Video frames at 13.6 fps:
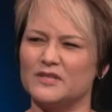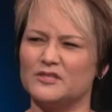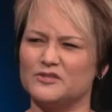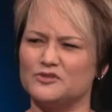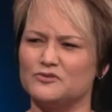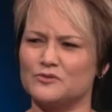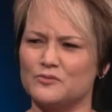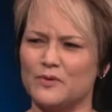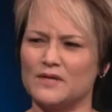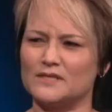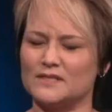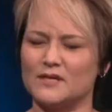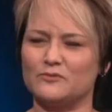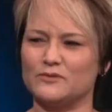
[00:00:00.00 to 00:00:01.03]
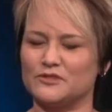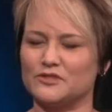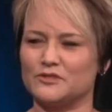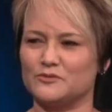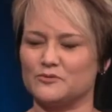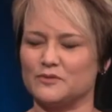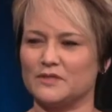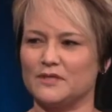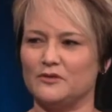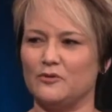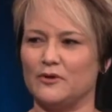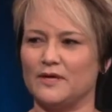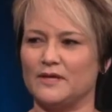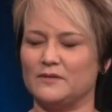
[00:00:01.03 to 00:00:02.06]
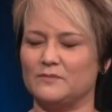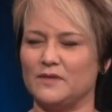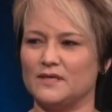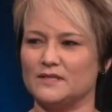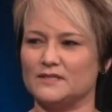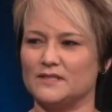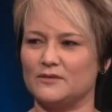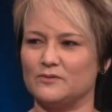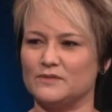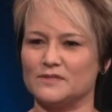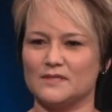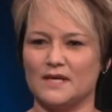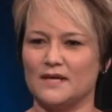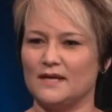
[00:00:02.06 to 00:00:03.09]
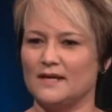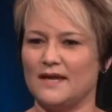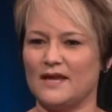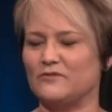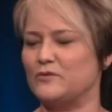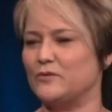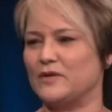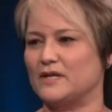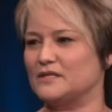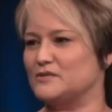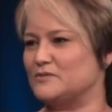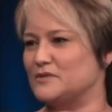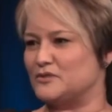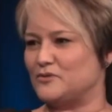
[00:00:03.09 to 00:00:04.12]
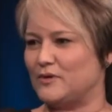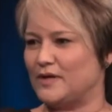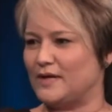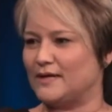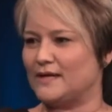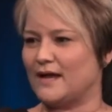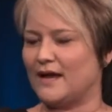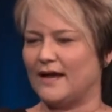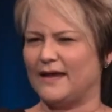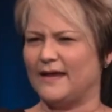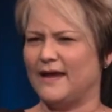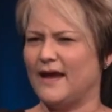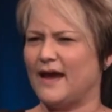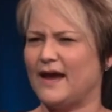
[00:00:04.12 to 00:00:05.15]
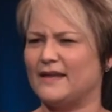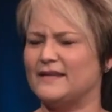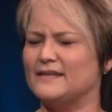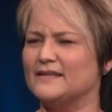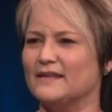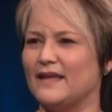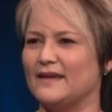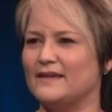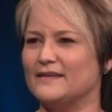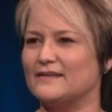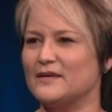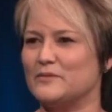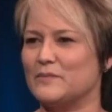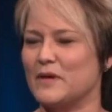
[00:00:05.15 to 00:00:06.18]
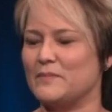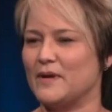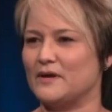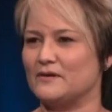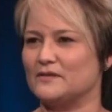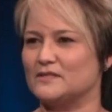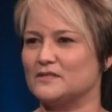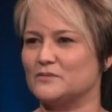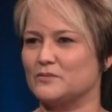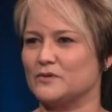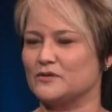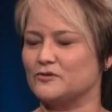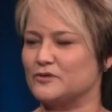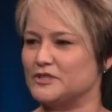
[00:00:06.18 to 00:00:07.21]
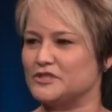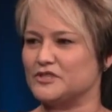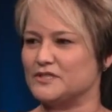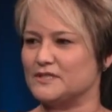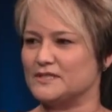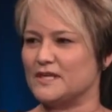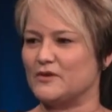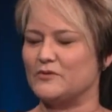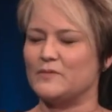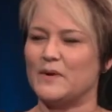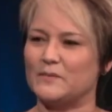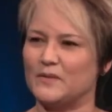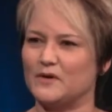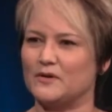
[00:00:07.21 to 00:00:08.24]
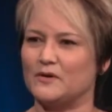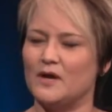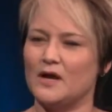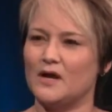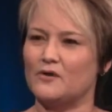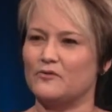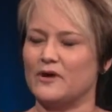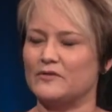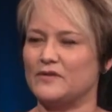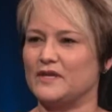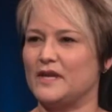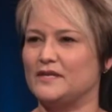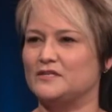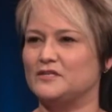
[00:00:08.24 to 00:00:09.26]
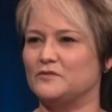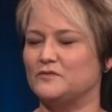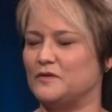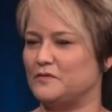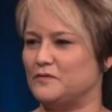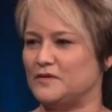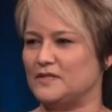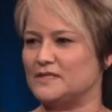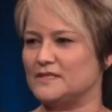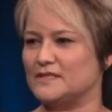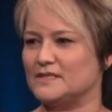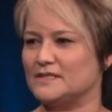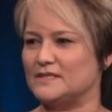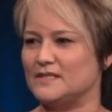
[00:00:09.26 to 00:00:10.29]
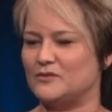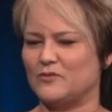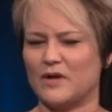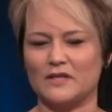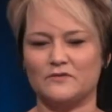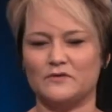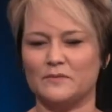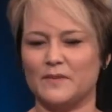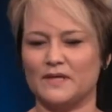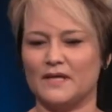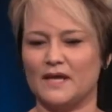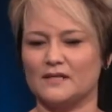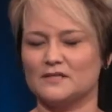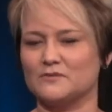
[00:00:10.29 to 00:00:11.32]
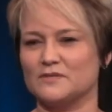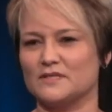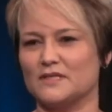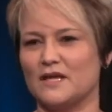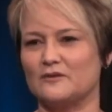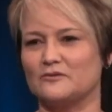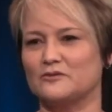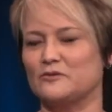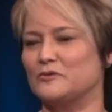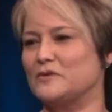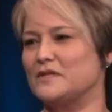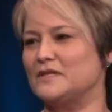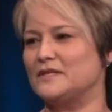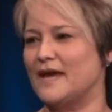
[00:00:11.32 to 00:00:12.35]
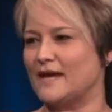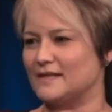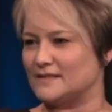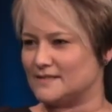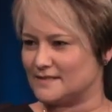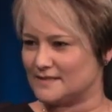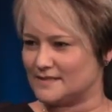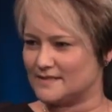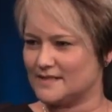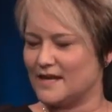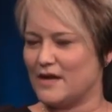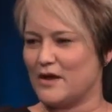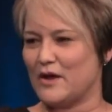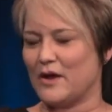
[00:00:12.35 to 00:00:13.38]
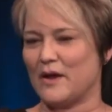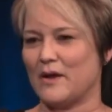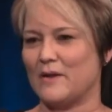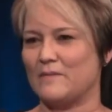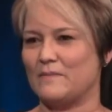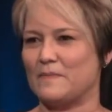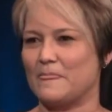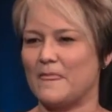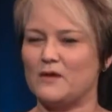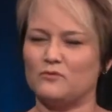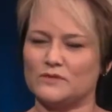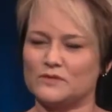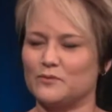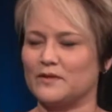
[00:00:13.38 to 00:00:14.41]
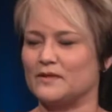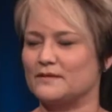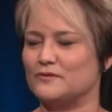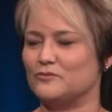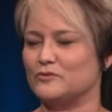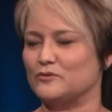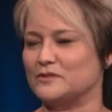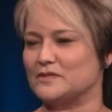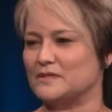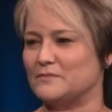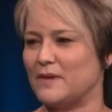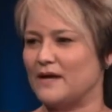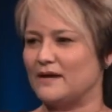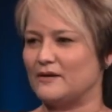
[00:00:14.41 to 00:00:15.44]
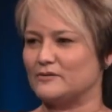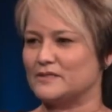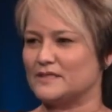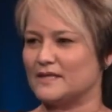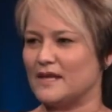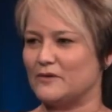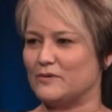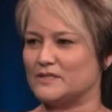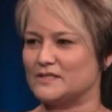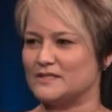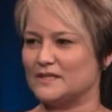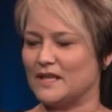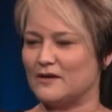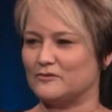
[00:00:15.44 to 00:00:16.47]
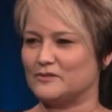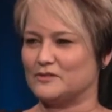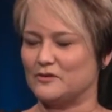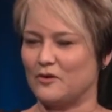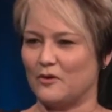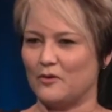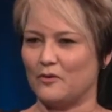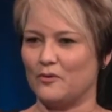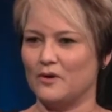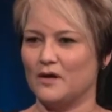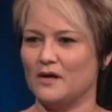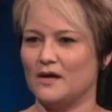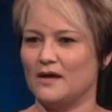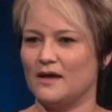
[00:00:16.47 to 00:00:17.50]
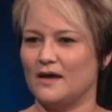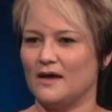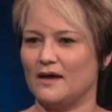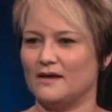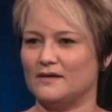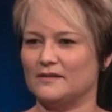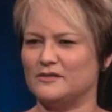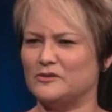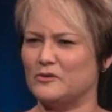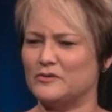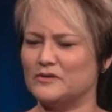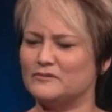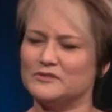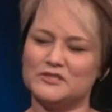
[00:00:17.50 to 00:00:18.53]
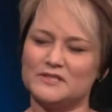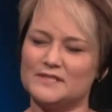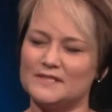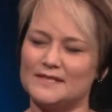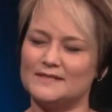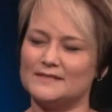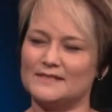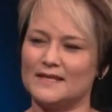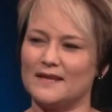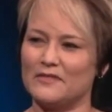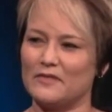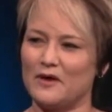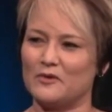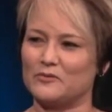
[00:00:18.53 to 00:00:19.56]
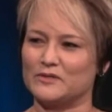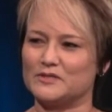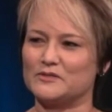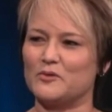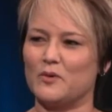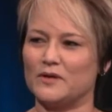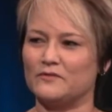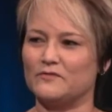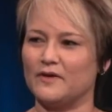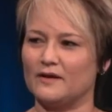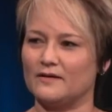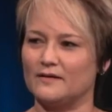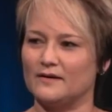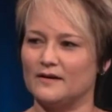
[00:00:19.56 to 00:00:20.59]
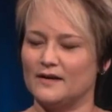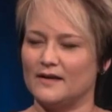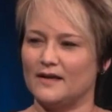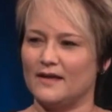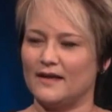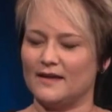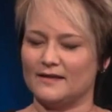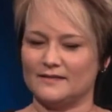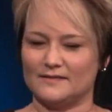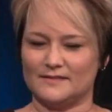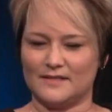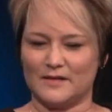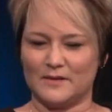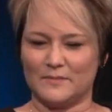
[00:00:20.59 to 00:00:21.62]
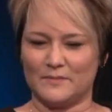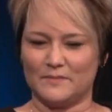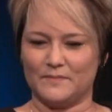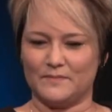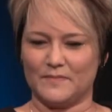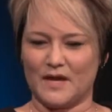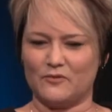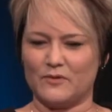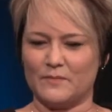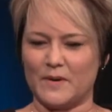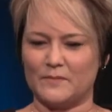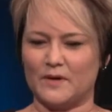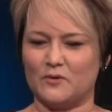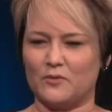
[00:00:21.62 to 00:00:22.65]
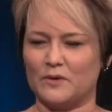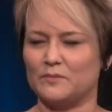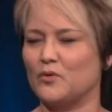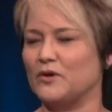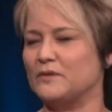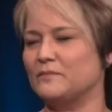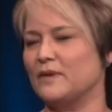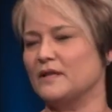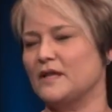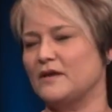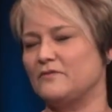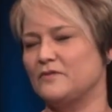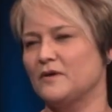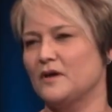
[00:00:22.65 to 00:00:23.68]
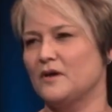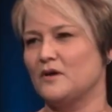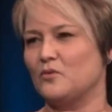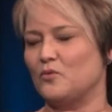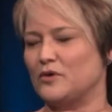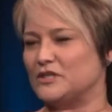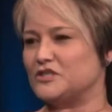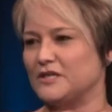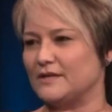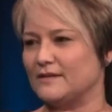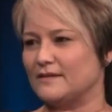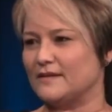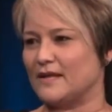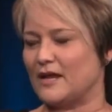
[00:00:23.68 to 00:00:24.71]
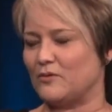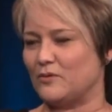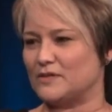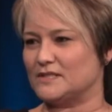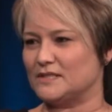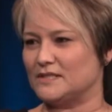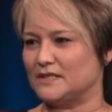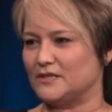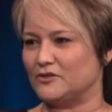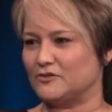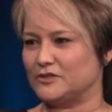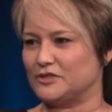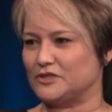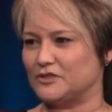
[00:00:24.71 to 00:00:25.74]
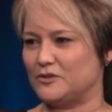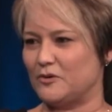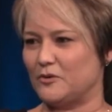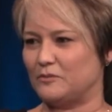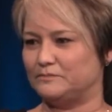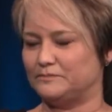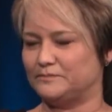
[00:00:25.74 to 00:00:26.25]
But the truth was, I was just really going in because everyone else was doing it. Mm-hmm. I didn't like it that my parents were Christians. I remember around the age of 15, 16, while everybody else was allowed to go to the dances, mm-hmm. It one of the rules in my house that I wasn't allowed to go. You know, and there was just things that I thought were so unfair. Mm-hmm. And I remember at one point in my life wishing that mm-hmm. I wasn't in a Christian home.